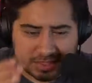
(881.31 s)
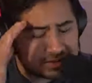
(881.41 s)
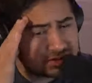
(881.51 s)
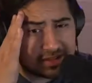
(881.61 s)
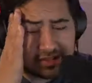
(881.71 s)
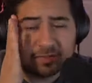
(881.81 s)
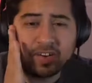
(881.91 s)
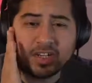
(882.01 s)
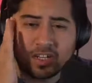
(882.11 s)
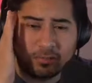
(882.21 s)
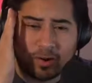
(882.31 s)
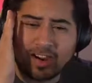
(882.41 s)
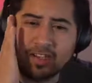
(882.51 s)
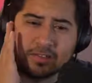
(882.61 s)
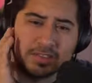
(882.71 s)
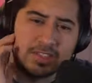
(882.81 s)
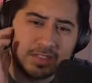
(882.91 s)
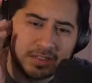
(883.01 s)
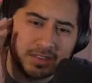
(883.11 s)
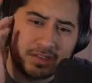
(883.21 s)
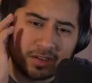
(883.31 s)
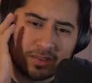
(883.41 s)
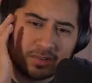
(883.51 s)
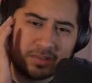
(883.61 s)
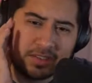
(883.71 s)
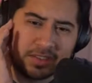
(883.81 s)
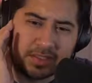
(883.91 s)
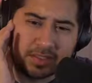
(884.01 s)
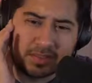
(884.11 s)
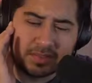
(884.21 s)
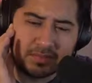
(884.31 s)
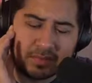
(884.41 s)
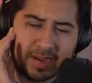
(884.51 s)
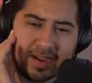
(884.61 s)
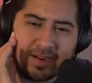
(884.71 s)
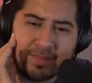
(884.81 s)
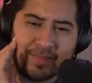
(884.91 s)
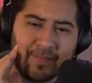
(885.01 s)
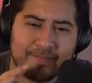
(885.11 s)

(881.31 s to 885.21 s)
This shit is fucking wild. Holy wow.